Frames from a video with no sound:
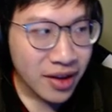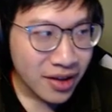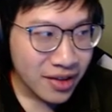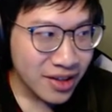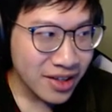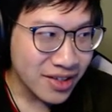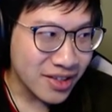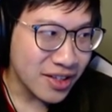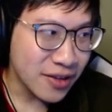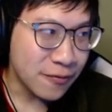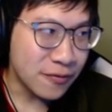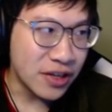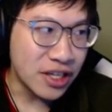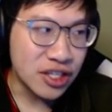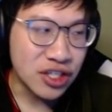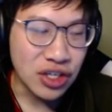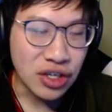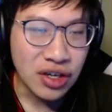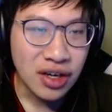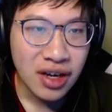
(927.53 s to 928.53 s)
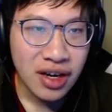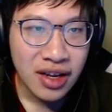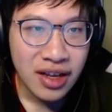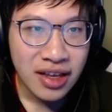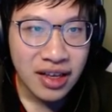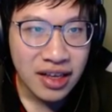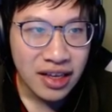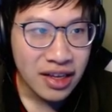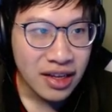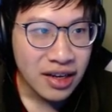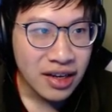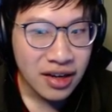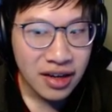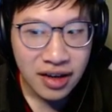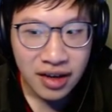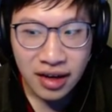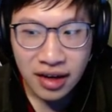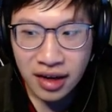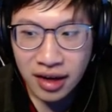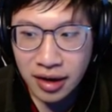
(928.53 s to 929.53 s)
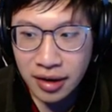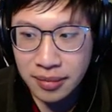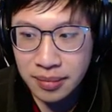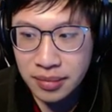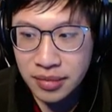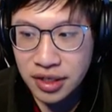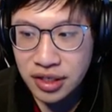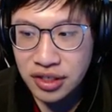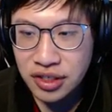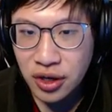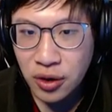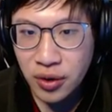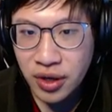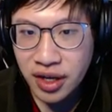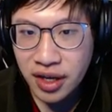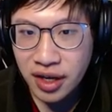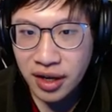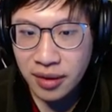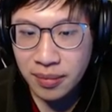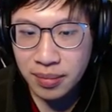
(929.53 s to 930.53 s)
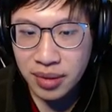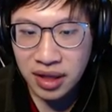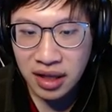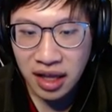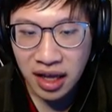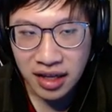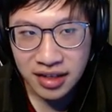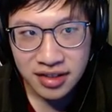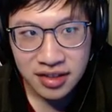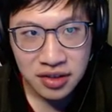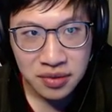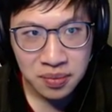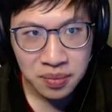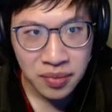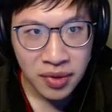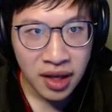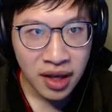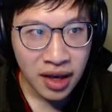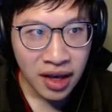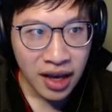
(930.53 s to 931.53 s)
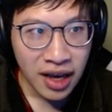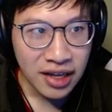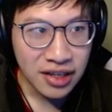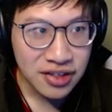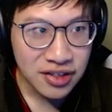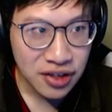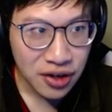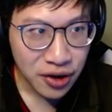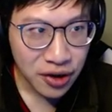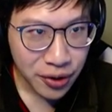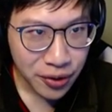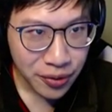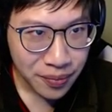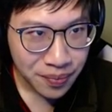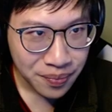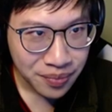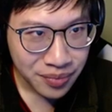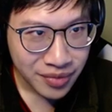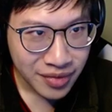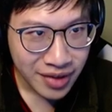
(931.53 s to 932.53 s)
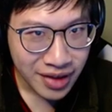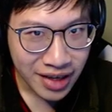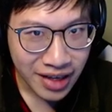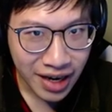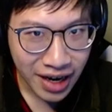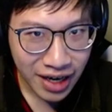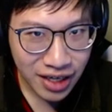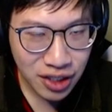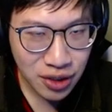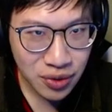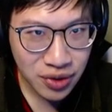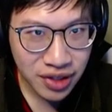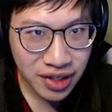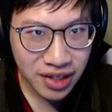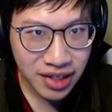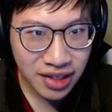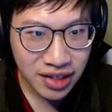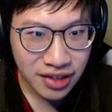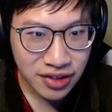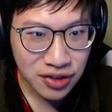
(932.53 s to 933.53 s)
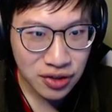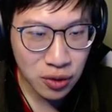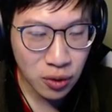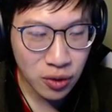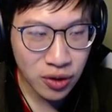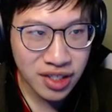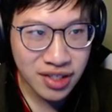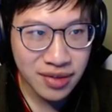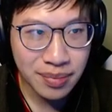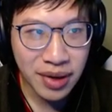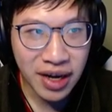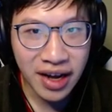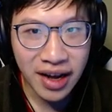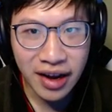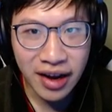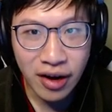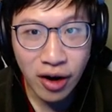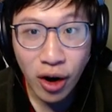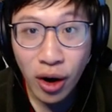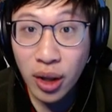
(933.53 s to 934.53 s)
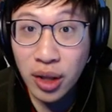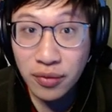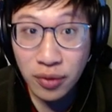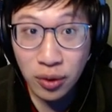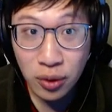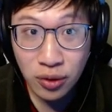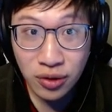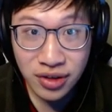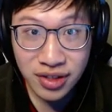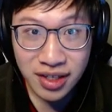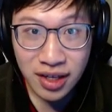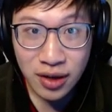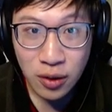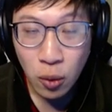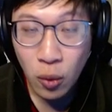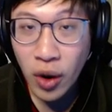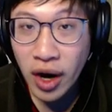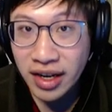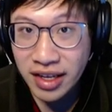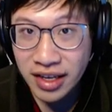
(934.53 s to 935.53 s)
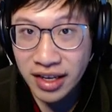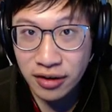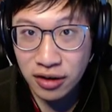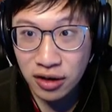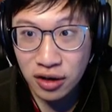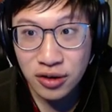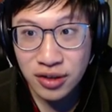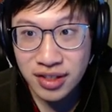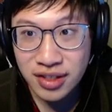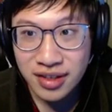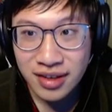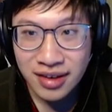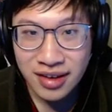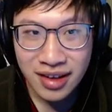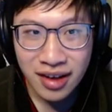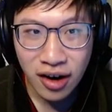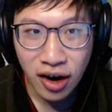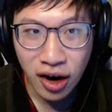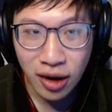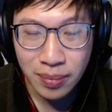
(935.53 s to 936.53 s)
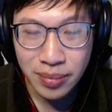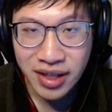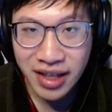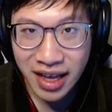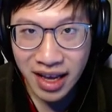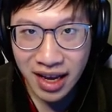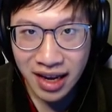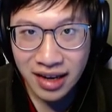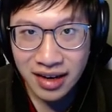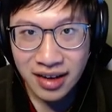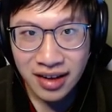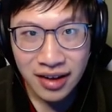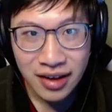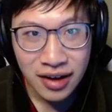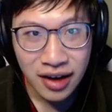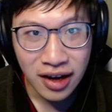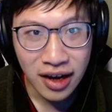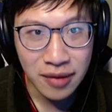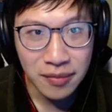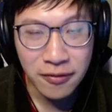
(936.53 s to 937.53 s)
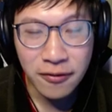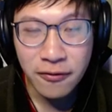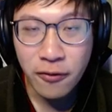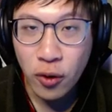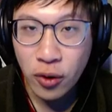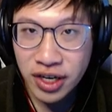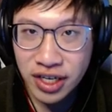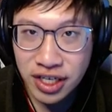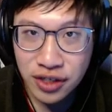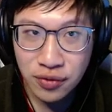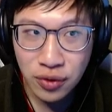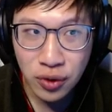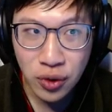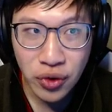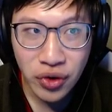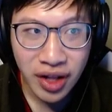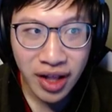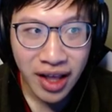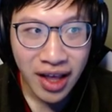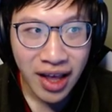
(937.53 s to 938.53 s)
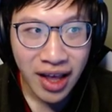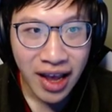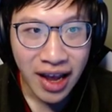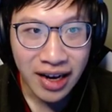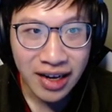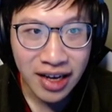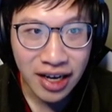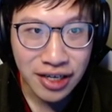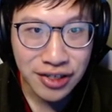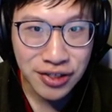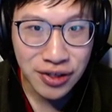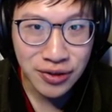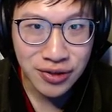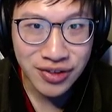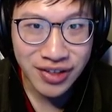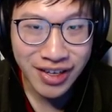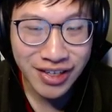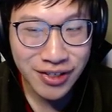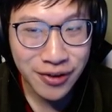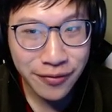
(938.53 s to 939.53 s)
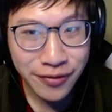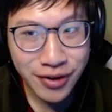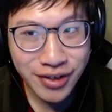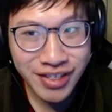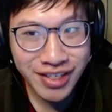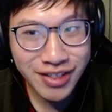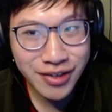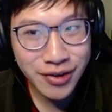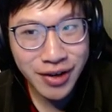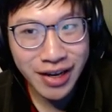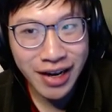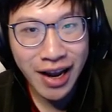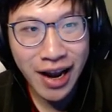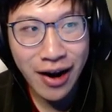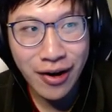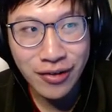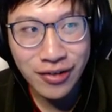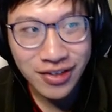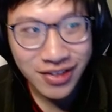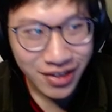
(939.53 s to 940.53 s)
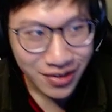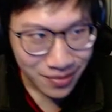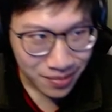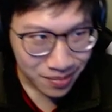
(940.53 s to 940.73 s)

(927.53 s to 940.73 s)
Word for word: This is a feature in um, Dota Plus, and so it actually sorts by all the roles what heroes are played um, for each role and kind of shows you that. So first, let's look at Herald.